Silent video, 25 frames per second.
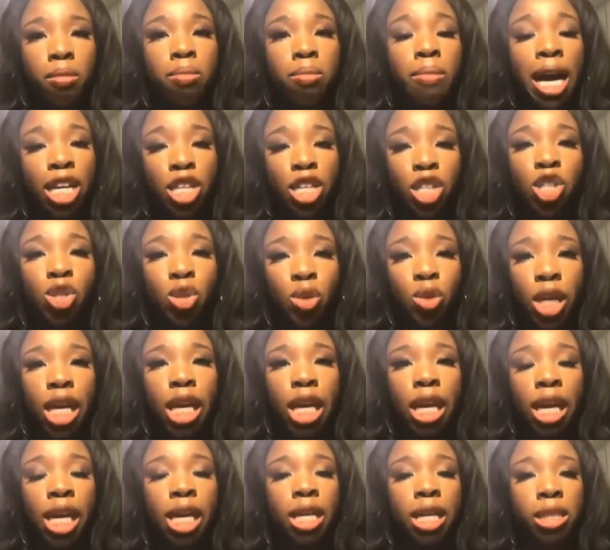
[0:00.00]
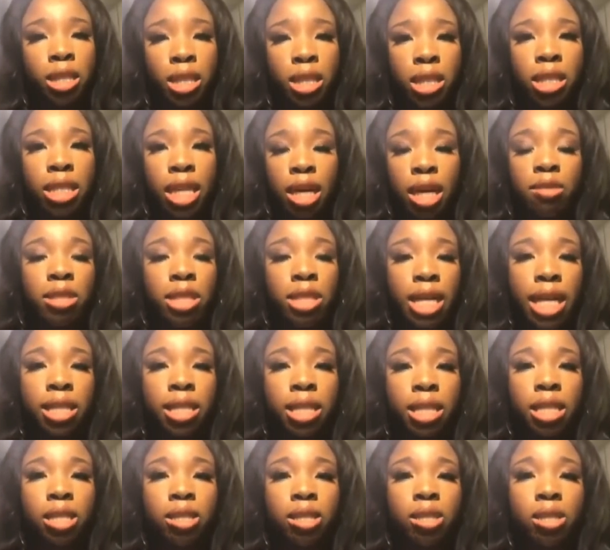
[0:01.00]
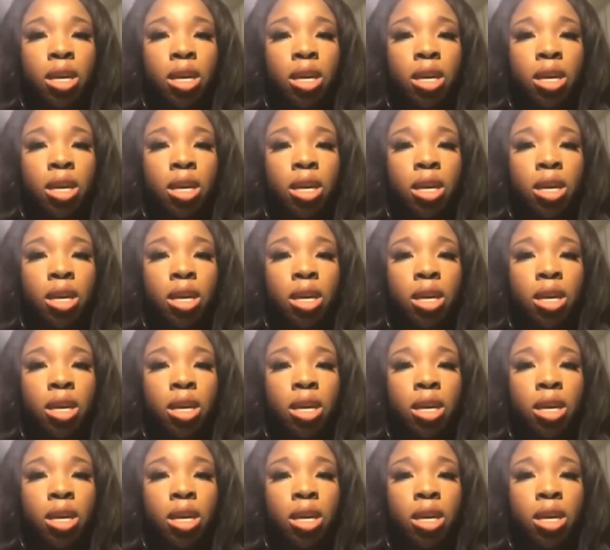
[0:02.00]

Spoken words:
mass shooting in South Texas.